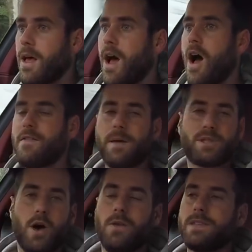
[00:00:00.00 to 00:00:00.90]
I've
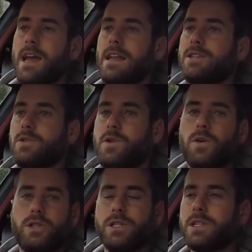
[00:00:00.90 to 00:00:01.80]
absolved any sort of
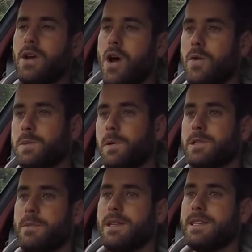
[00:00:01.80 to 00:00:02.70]
conscience or
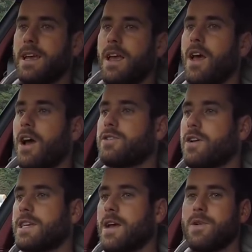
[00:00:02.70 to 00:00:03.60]
responsibility. I
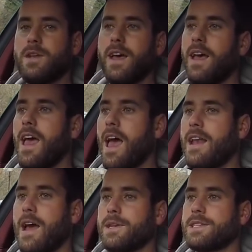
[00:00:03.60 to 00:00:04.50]
tried to get rid of it, and
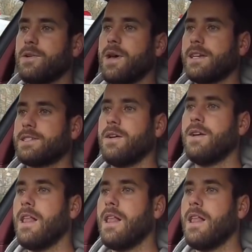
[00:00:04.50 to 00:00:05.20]
now it's still here. So